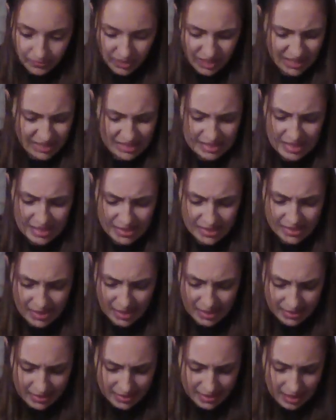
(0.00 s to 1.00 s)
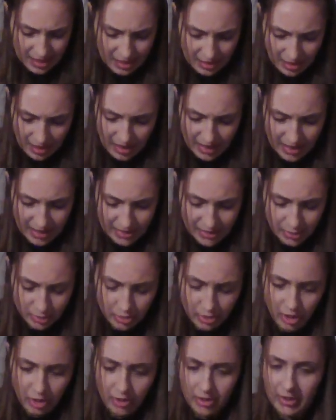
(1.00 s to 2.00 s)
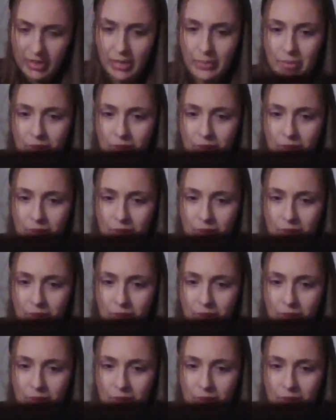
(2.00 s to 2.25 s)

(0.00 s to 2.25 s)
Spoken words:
It says size 10. I guess they're calling it that